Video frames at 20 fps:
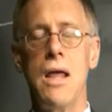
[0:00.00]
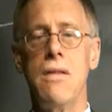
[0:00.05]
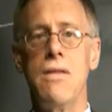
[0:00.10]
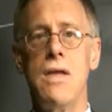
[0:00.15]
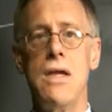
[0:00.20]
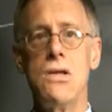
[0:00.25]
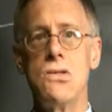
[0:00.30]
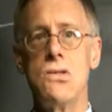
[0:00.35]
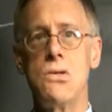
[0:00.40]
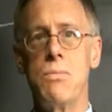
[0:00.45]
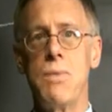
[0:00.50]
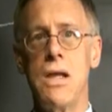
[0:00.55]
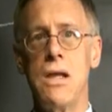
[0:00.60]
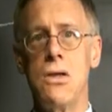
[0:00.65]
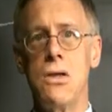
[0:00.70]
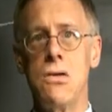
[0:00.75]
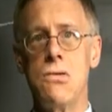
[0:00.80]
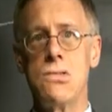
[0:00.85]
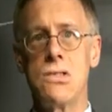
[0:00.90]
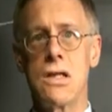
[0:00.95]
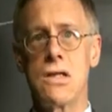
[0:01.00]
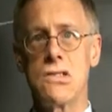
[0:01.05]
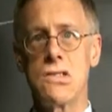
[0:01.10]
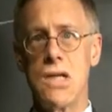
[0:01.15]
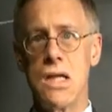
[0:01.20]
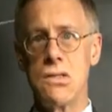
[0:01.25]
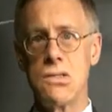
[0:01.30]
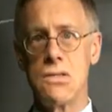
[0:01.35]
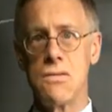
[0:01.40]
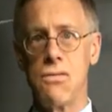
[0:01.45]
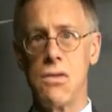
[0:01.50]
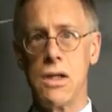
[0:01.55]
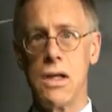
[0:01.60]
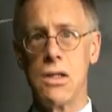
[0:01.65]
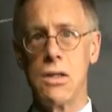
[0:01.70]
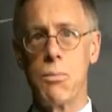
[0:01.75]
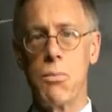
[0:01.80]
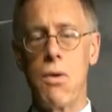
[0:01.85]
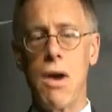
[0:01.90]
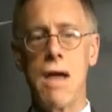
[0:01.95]
These are being used extensively in
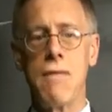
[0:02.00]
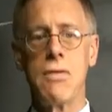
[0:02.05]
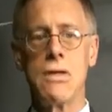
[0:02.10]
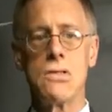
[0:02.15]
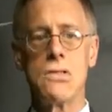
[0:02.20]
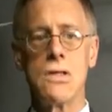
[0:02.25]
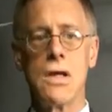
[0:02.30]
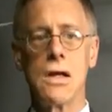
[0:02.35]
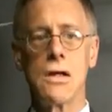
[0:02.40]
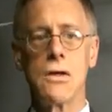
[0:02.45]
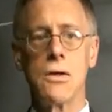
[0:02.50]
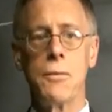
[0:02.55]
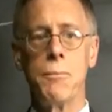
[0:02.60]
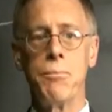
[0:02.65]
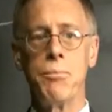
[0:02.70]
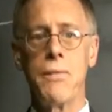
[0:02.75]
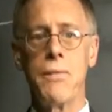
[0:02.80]
the private sector.